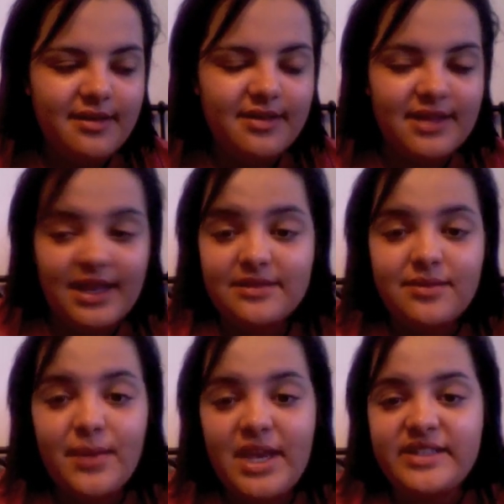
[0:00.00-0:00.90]
And that's
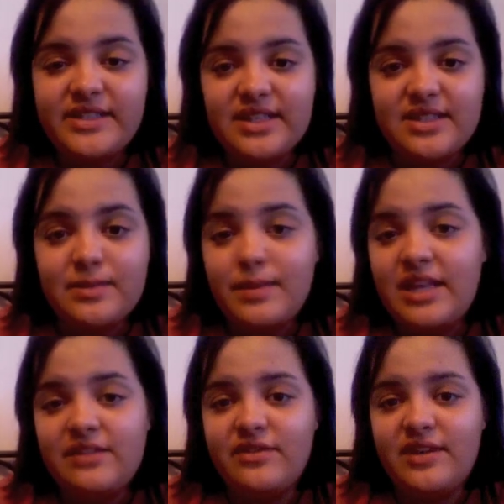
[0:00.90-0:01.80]
amazing. It's the
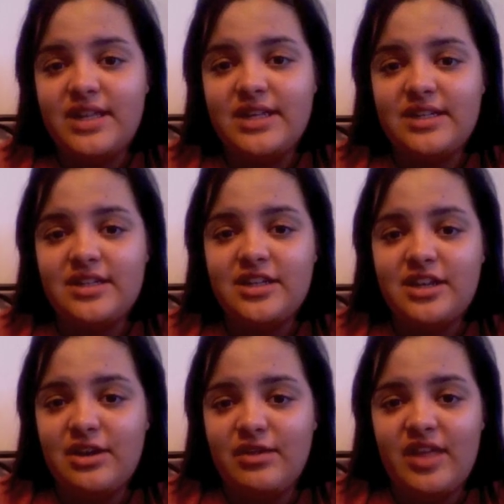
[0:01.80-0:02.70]
best feeling to
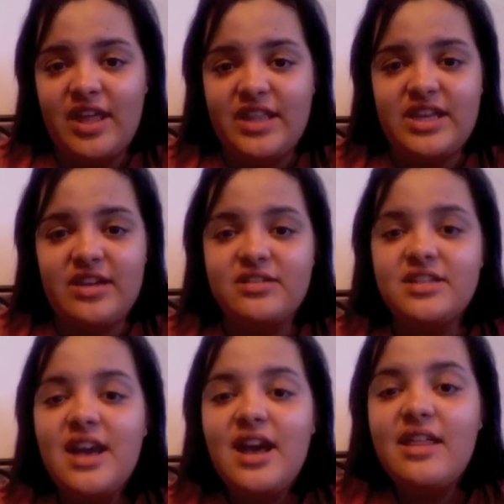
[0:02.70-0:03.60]
know that there's
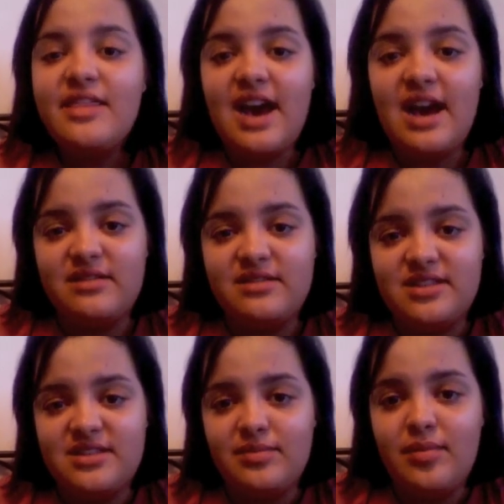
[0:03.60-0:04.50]

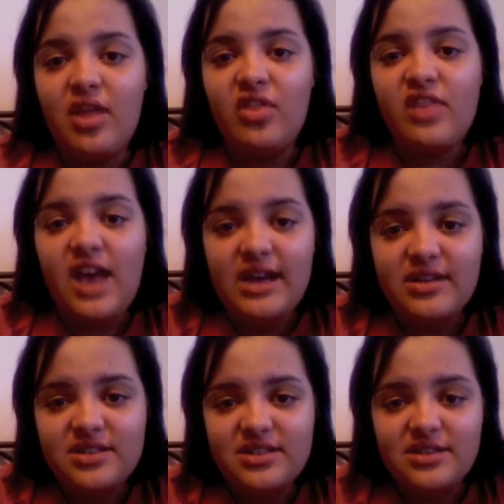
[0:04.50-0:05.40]
thousands upon
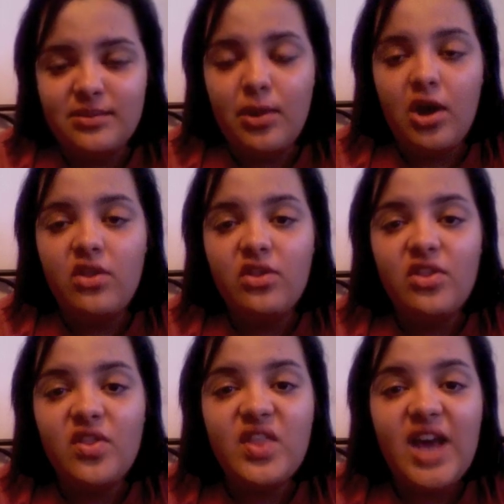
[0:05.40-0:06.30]
thousands upon
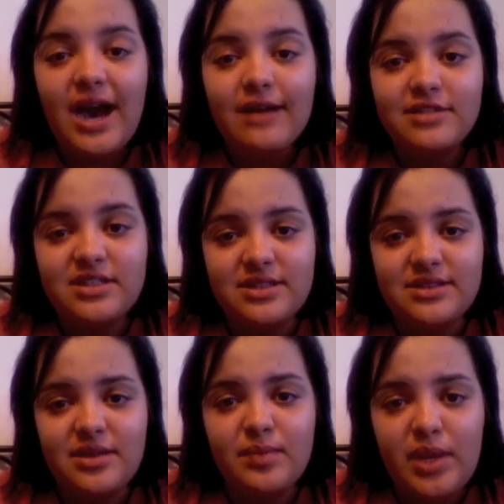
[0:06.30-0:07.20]

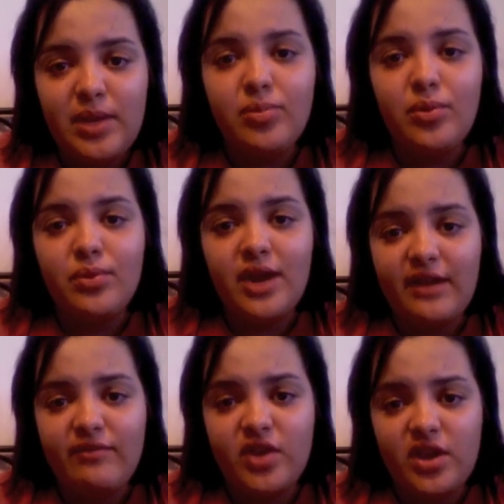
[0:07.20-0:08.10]
thousands of people
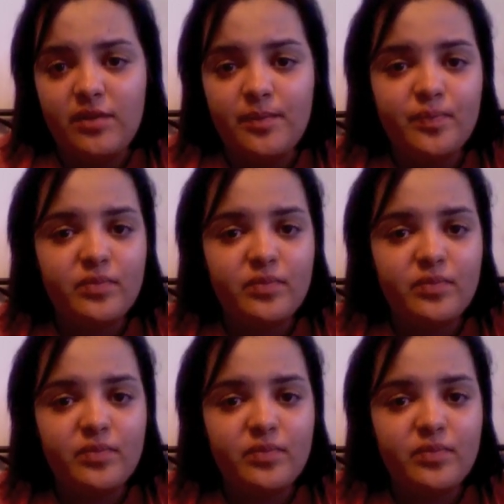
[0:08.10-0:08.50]
praying for you.